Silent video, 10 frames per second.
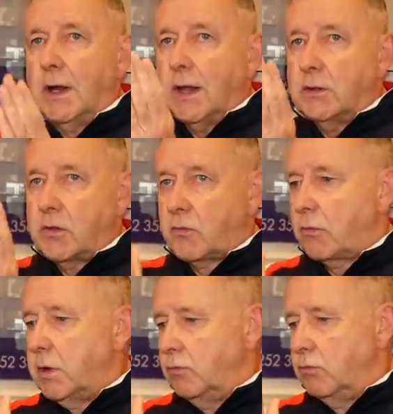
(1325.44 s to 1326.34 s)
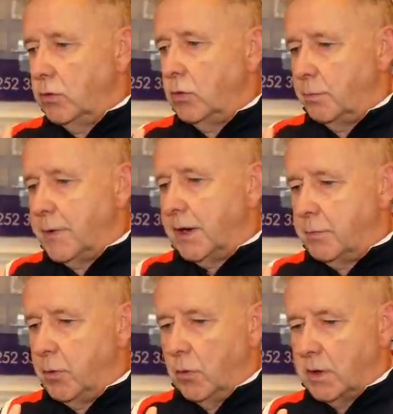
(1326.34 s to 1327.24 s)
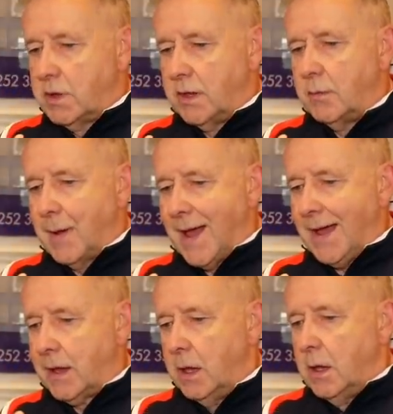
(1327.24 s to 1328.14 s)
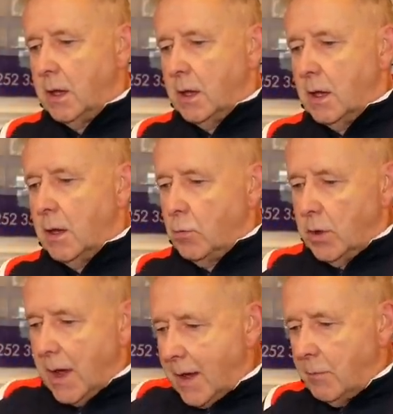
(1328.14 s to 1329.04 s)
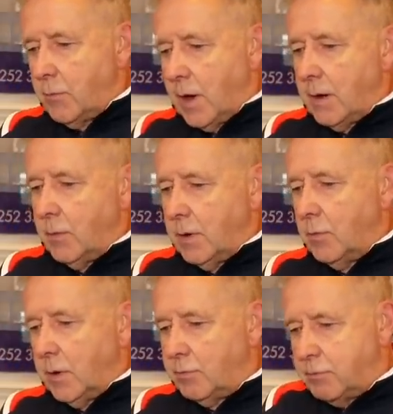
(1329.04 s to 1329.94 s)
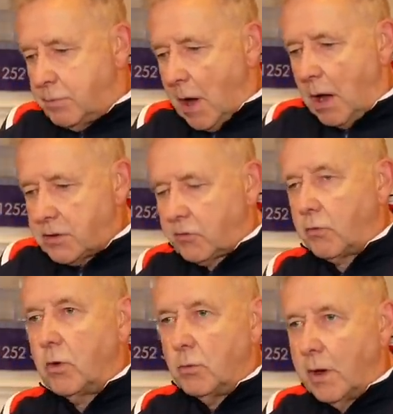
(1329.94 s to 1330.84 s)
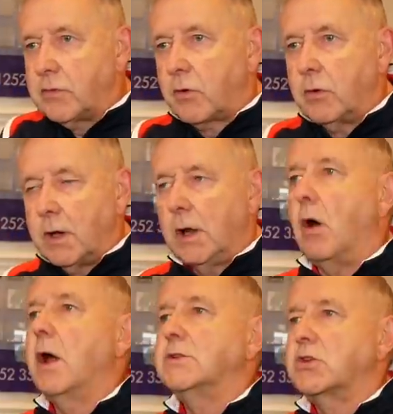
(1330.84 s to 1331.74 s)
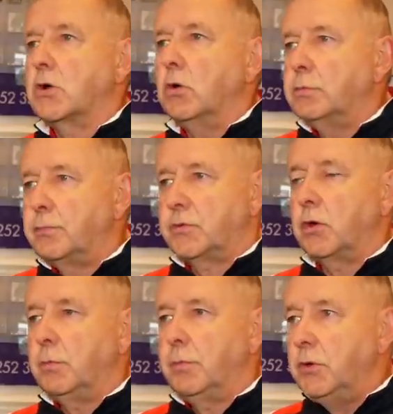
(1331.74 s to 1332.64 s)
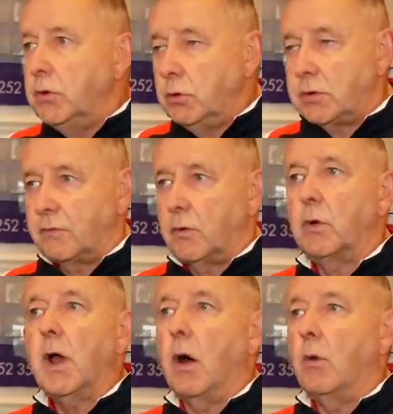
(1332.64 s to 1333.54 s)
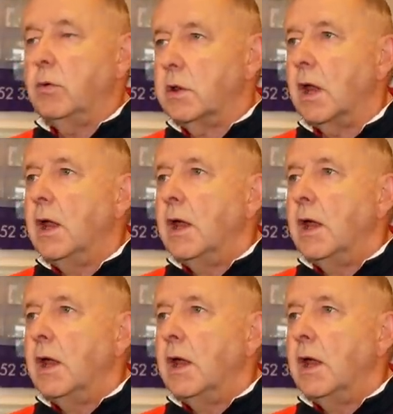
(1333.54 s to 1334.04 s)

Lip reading: against three real big boys at the back. And we passed through and went through the line, scored two beautiful goals.